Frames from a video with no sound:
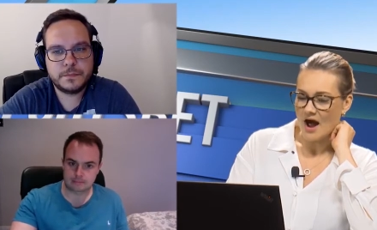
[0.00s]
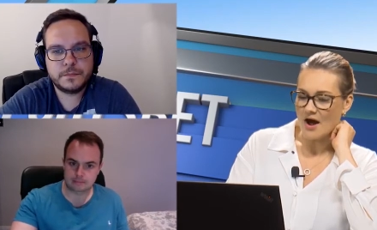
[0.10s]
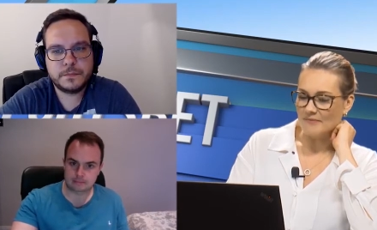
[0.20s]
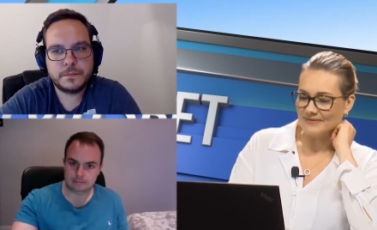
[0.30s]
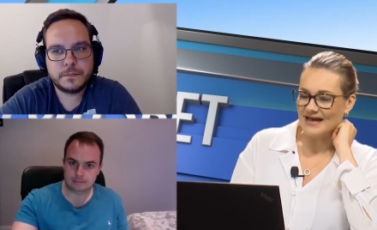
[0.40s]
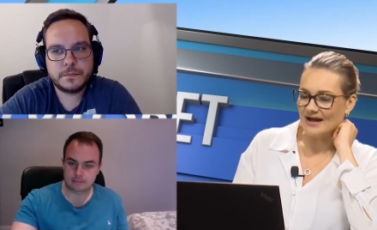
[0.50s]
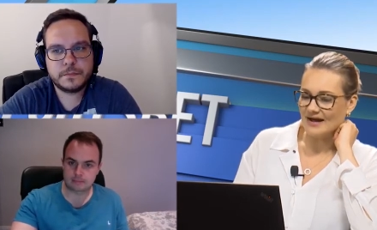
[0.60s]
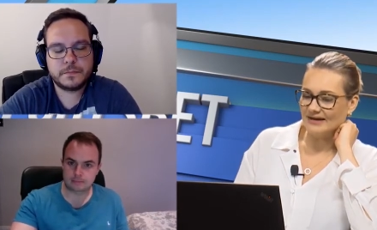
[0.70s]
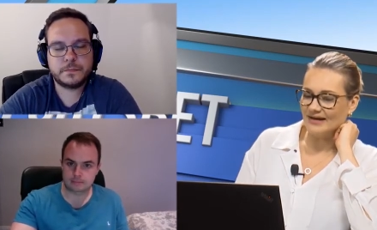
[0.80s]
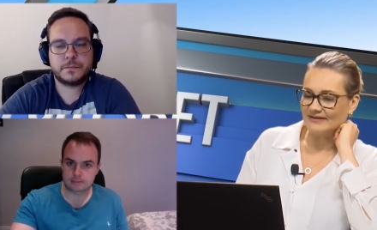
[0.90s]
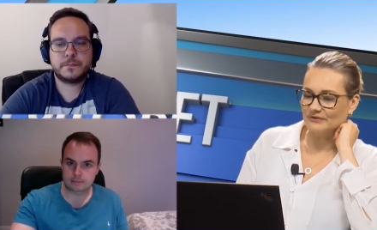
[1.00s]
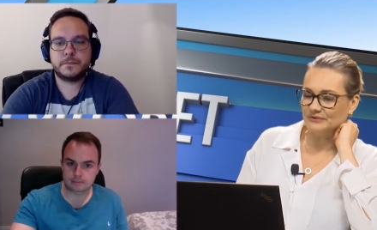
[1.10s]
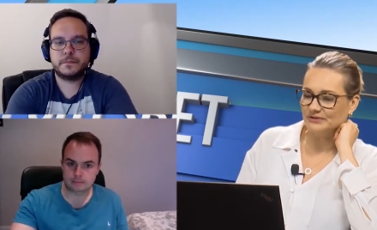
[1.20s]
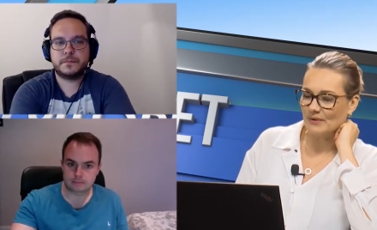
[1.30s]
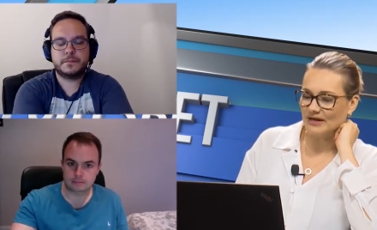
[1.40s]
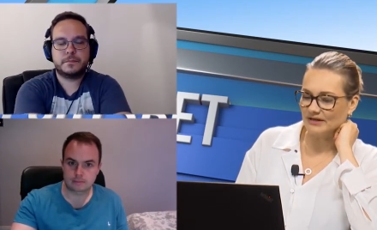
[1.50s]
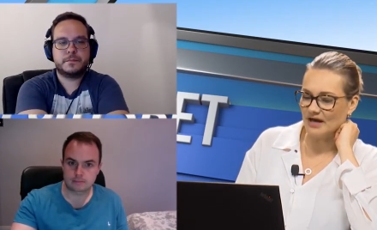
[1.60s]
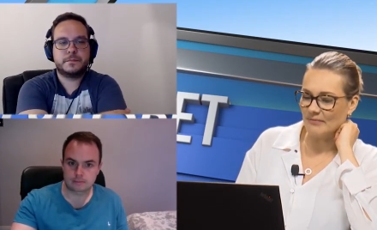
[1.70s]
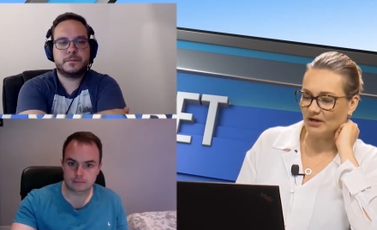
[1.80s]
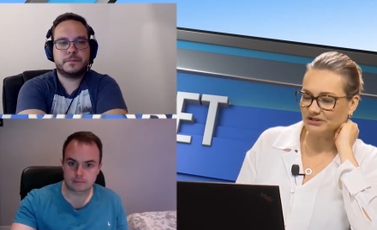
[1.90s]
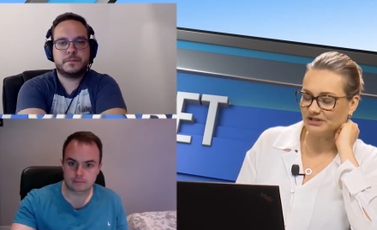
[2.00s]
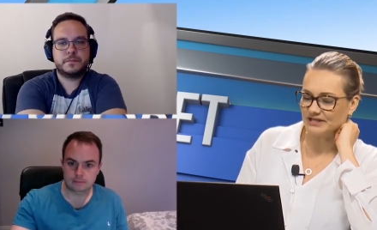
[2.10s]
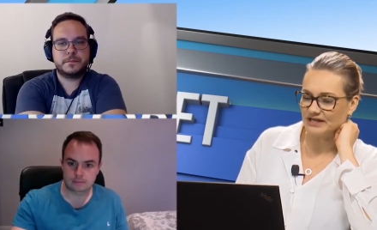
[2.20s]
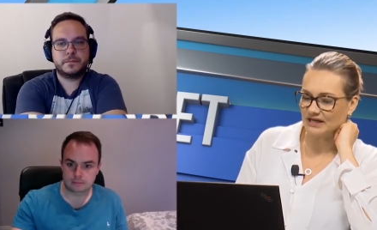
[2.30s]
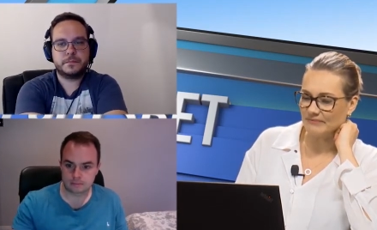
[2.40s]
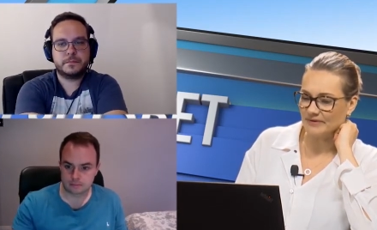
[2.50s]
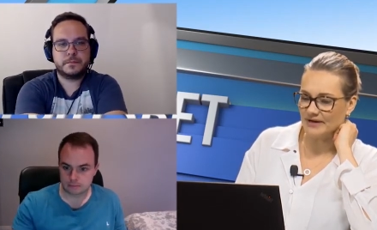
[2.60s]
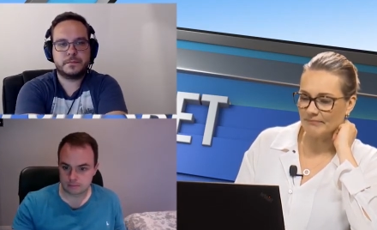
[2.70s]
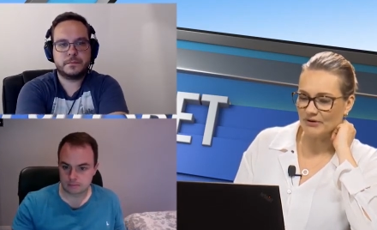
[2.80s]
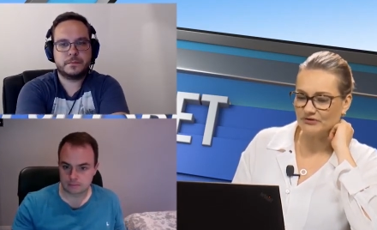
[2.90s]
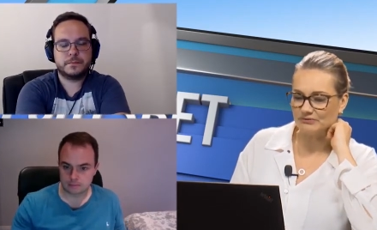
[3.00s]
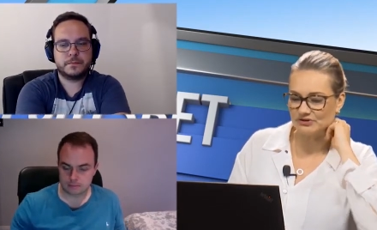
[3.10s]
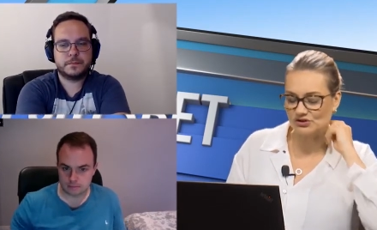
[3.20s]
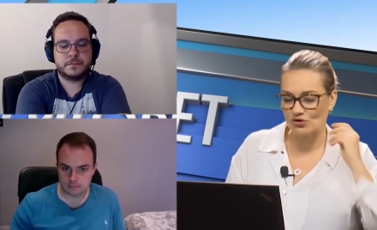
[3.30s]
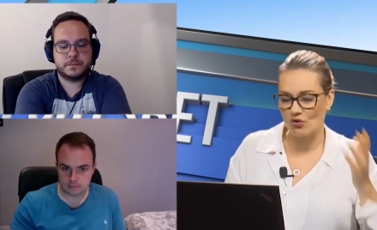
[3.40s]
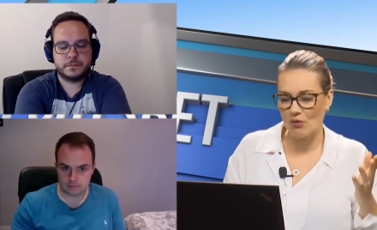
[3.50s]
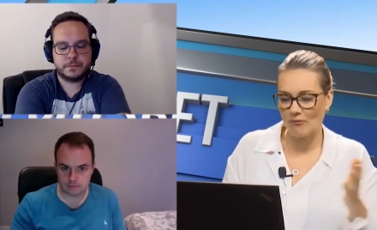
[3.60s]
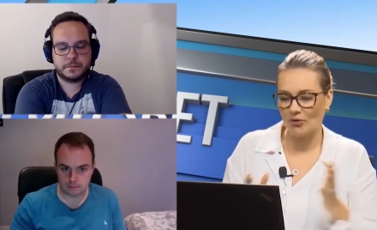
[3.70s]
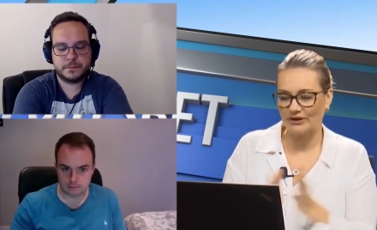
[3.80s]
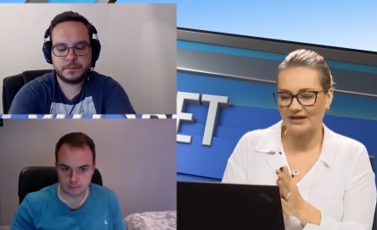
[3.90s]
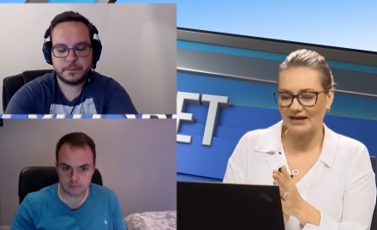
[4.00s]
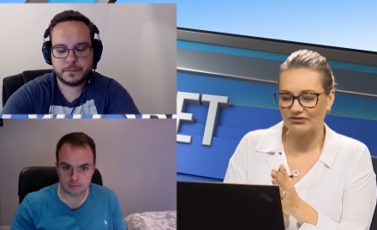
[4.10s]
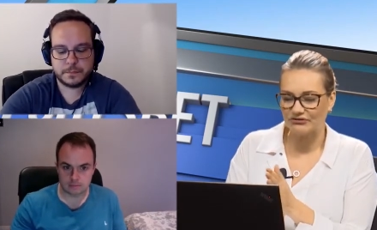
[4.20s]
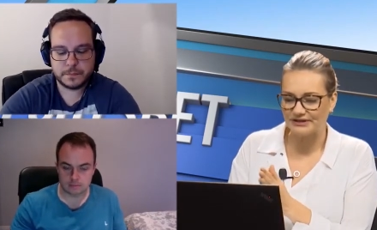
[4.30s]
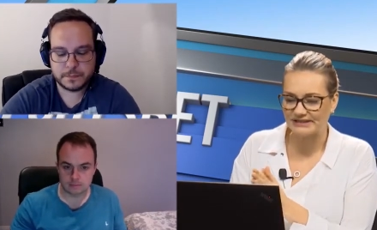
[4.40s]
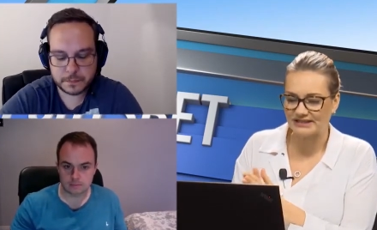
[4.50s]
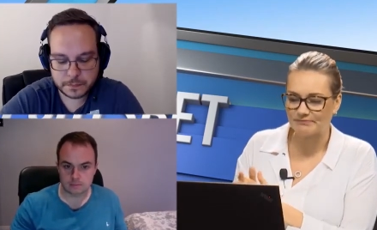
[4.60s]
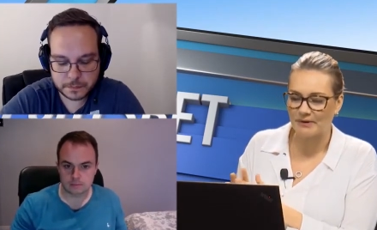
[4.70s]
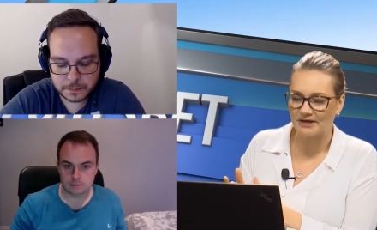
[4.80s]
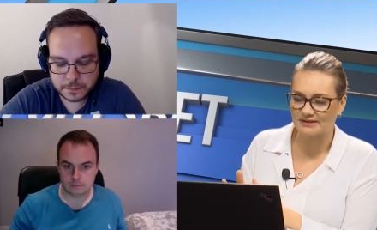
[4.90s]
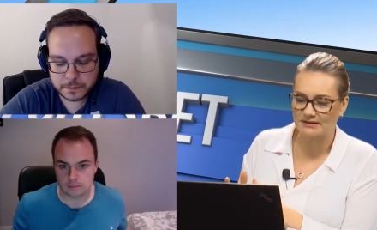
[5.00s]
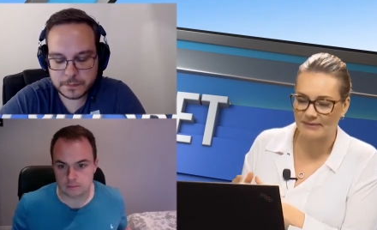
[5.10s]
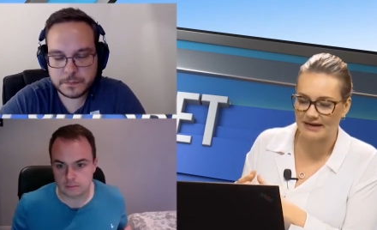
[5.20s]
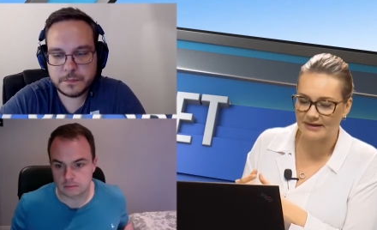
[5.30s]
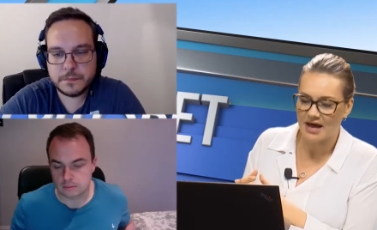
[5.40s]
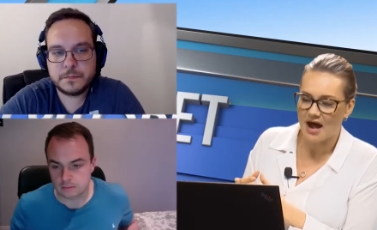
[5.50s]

Speaker 1: Um, yeah, I like that one as well. Um, Argentina, Colombia, both teams to score one point nine three, says Barcaman.